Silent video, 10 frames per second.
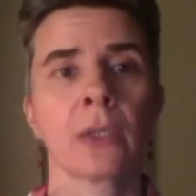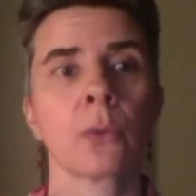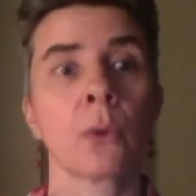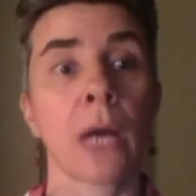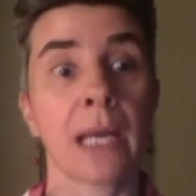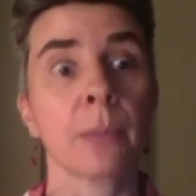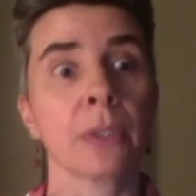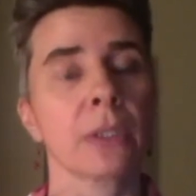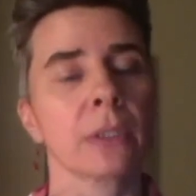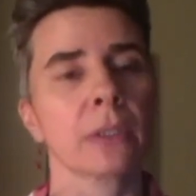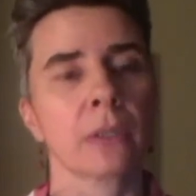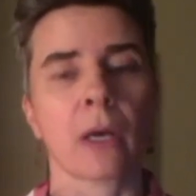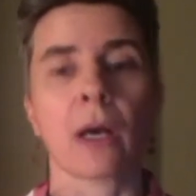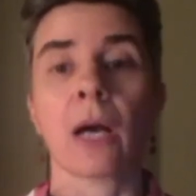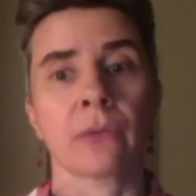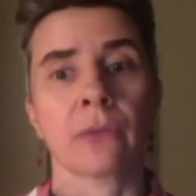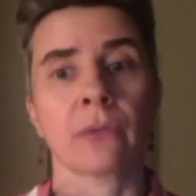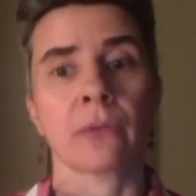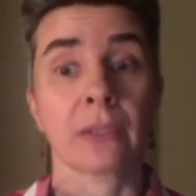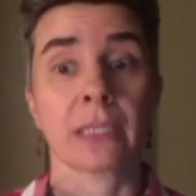to help us out of
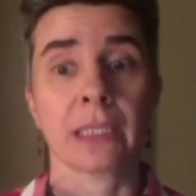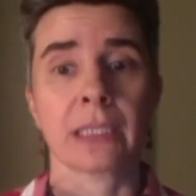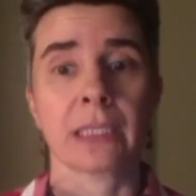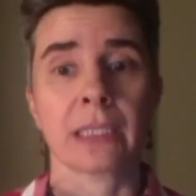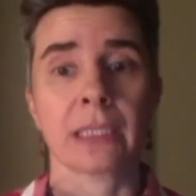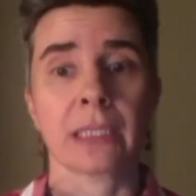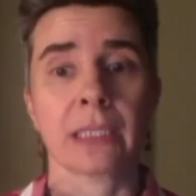our difficulties.